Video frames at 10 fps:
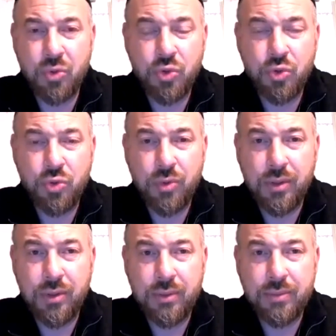
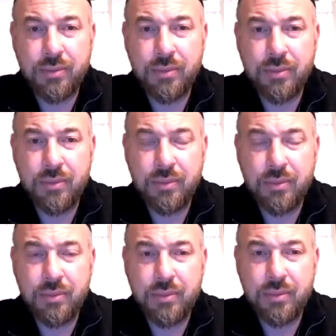
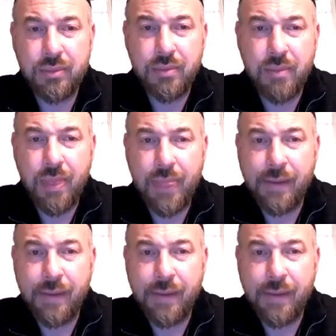No one is speaking in this clip.